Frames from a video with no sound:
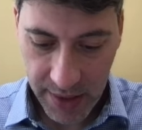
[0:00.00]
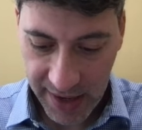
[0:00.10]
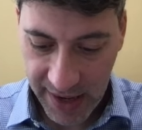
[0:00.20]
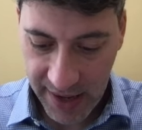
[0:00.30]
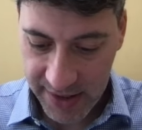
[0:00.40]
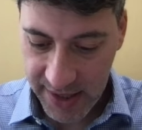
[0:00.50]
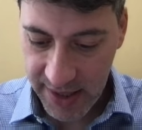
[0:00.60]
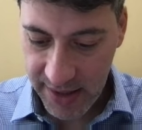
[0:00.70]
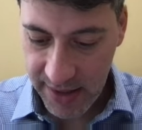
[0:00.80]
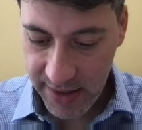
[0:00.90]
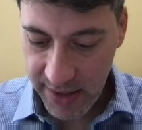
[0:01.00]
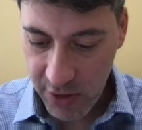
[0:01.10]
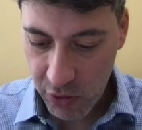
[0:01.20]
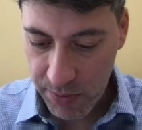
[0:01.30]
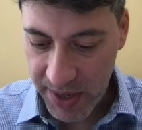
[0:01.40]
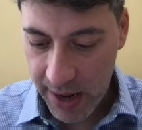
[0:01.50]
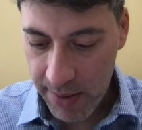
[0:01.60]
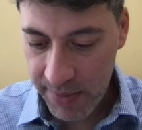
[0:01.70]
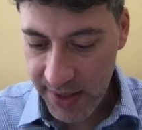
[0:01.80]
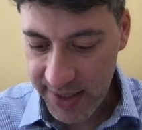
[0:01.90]
100, it will
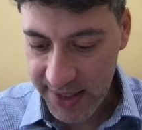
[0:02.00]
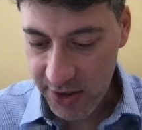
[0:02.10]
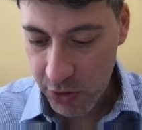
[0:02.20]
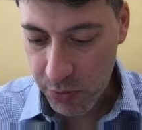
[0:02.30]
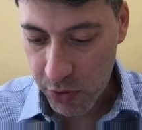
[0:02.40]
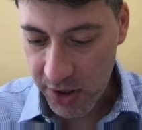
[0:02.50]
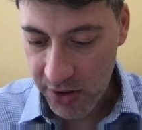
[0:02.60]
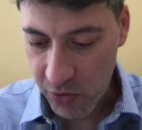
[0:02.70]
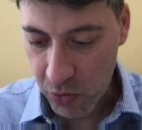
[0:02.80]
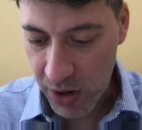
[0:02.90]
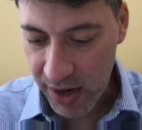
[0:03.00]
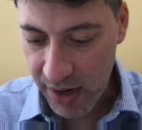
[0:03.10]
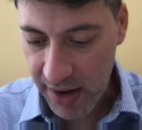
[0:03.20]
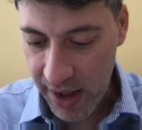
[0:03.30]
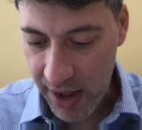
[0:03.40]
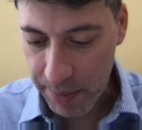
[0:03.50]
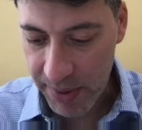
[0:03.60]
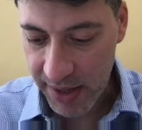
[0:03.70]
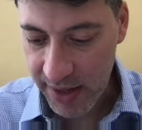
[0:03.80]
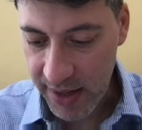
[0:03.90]
become 0.1
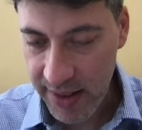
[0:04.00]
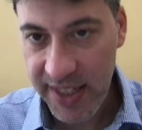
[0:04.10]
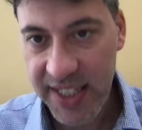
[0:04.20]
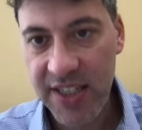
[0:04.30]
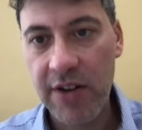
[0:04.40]
ampere. And this is our